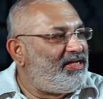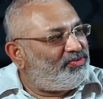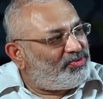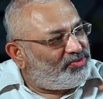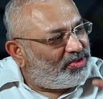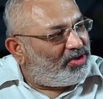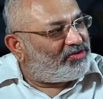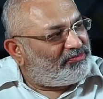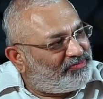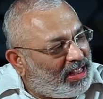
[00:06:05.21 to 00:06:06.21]
And we need to
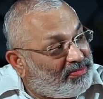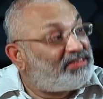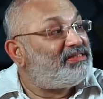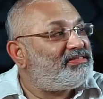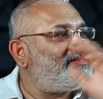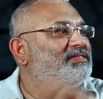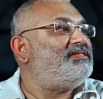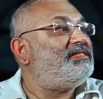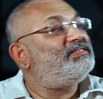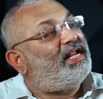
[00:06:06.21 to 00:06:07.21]
do a lot of
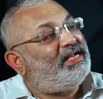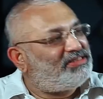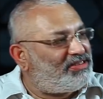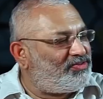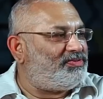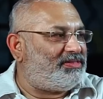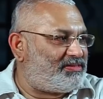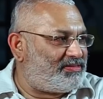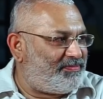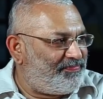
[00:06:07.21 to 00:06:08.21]
emergency surgeries in addition
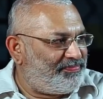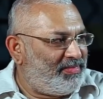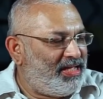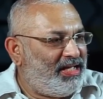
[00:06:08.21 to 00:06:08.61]
to this.